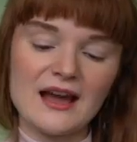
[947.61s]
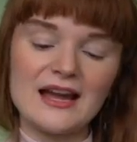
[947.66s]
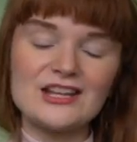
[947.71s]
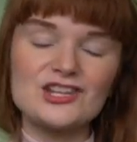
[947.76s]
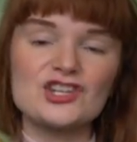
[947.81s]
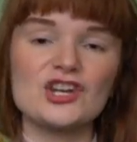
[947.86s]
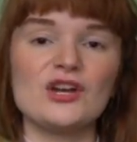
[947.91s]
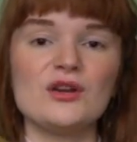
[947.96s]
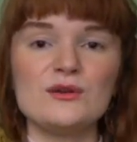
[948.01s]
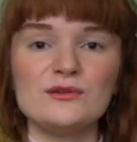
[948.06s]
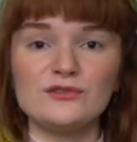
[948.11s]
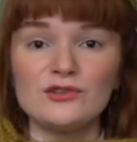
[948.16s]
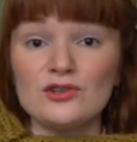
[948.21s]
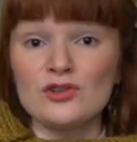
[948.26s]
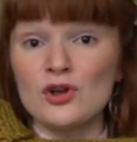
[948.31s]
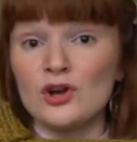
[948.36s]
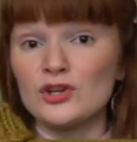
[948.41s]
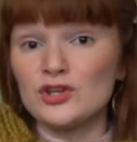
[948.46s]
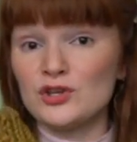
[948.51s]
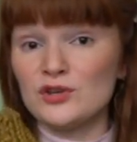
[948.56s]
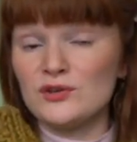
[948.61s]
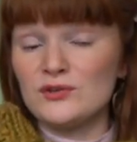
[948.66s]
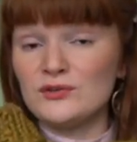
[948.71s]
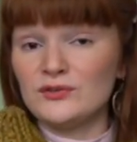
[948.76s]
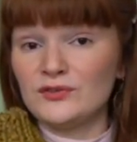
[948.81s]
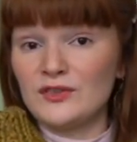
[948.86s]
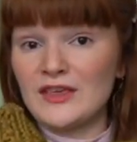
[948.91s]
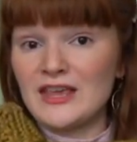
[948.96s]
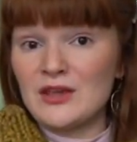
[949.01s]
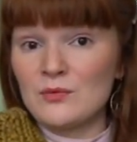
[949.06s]
I chose to not
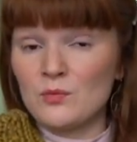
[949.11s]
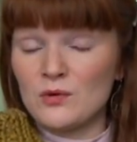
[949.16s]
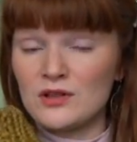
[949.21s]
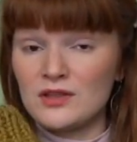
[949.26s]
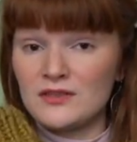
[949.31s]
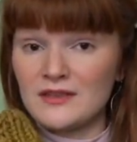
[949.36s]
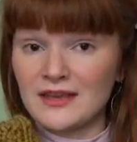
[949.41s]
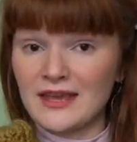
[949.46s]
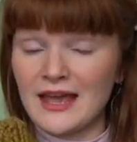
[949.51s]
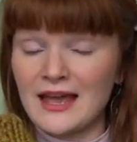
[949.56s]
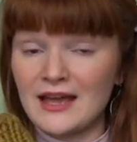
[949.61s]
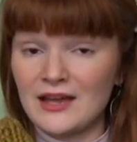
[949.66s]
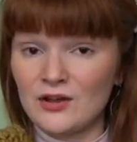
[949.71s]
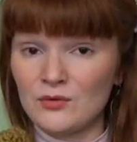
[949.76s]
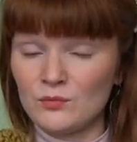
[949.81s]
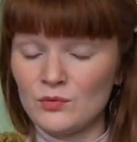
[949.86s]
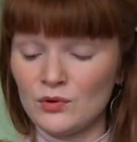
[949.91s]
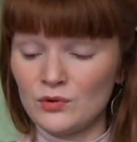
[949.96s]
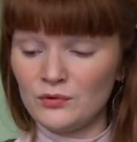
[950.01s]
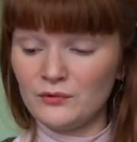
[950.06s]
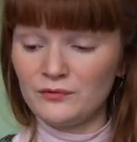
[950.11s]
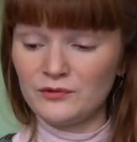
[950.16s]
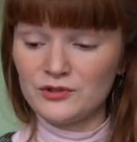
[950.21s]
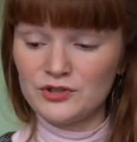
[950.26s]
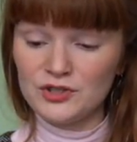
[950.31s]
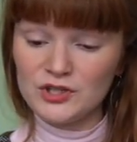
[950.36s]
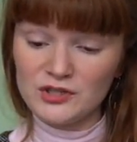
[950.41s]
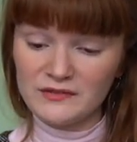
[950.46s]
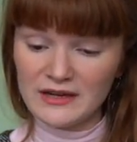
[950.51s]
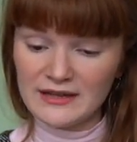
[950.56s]
use the Wool and the Gang wool for
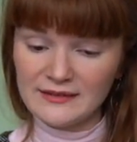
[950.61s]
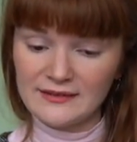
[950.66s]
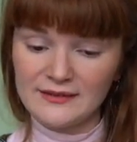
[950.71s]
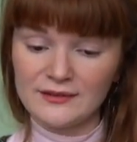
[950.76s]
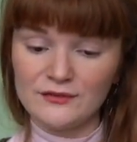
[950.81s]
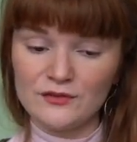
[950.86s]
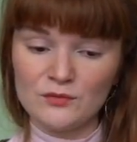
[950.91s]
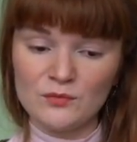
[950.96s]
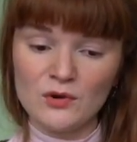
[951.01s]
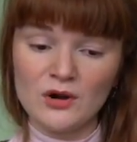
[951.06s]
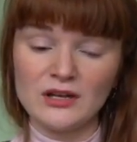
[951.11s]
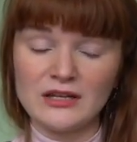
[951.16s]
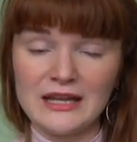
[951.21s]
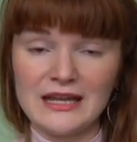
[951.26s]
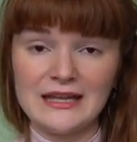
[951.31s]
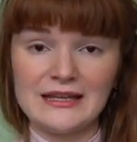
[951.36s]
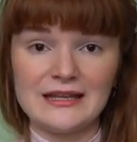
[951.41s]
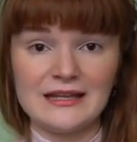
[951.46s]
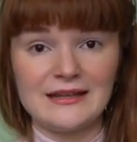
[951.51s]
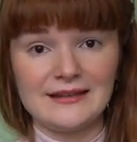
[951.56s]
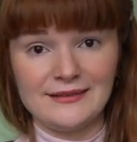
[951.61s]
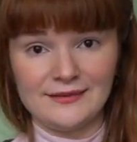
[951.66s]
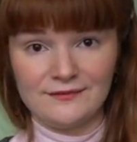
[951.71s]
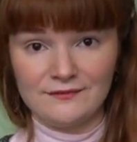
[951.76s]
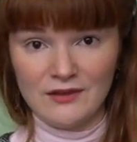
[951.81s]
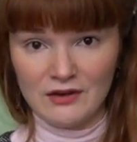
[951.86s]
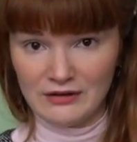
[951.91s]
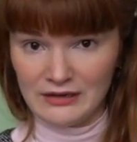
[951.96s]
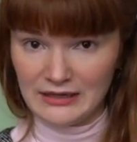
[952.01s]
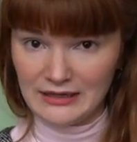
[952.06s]
two reasons. For one, it is
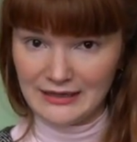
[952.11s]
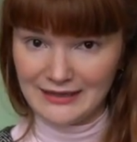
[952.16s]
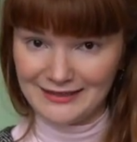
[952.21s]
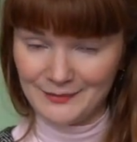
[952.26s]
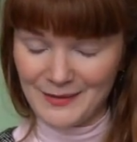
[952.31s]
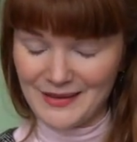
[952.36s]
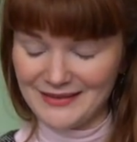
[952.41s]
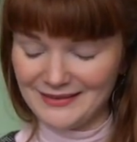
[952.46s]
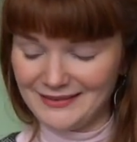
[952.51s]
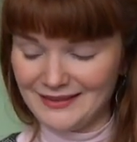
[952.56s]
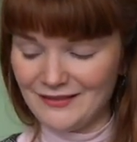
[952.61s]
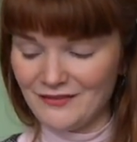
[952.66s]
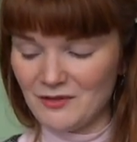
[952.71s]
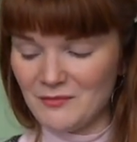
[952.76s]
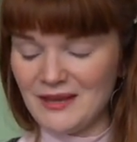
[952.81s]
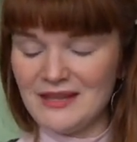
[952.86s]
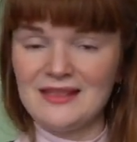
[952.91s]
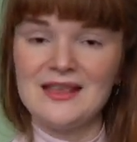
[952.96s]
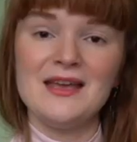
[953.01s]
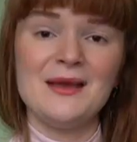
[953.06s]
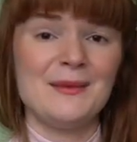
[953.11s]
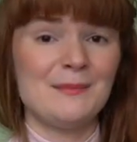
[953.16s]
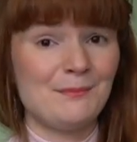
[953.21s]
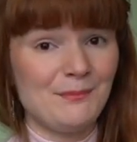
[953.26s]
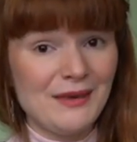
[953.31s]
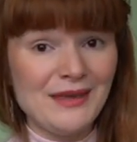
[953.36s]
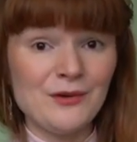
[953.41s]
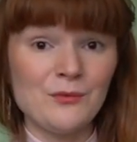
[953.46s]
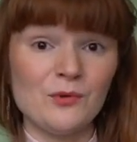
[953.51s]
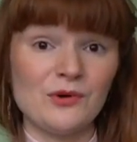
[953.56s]
very expensive. I mean,
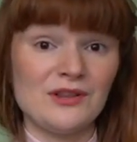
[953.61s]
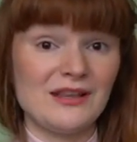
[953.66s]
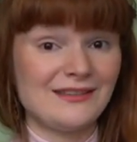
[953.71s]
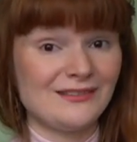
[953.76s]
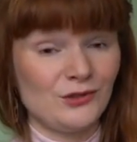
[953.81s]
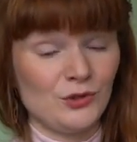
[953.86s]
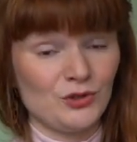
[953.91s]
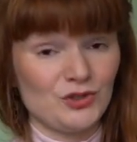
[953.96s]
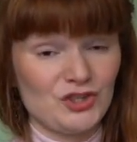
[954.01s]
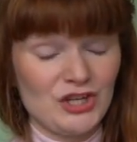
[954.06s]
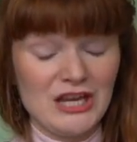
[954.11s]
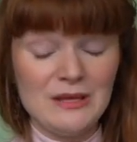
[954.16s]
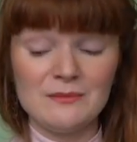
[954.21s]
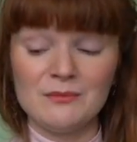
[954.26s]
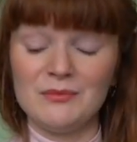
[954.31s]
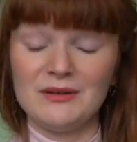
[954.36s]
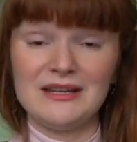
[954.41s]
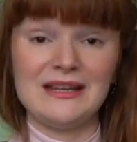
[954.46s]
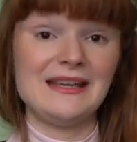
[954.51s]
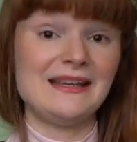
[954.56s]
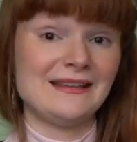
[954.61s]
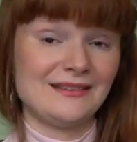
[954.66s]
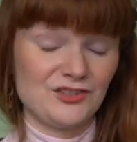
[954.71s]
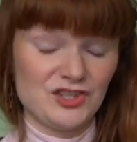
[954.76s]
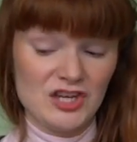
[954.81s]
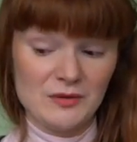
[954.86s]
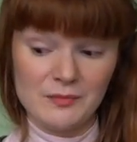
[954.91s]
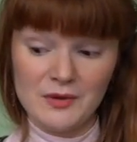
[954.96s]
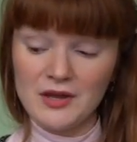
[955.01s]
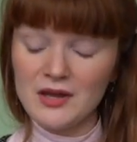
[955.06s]
big wool is not cheap, but it is
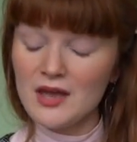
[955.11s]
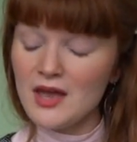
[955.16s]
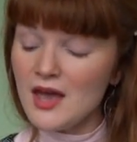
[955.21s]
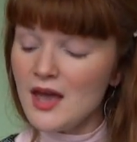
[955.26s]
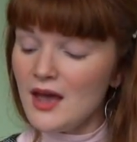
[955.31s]
cheaper.